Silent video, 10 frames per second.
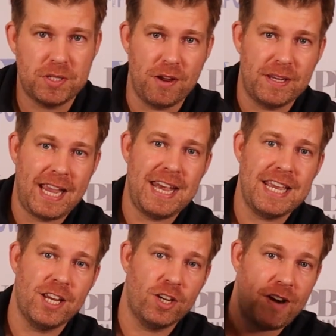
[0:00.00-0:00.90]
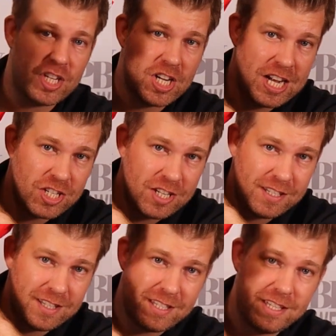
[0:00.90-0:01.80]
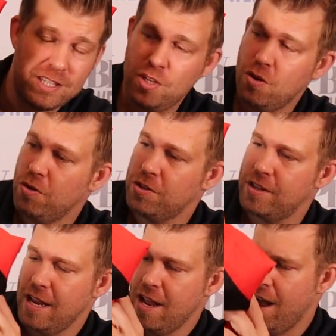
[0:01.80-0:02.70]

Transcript: So Kenny, congratulations, this is yours.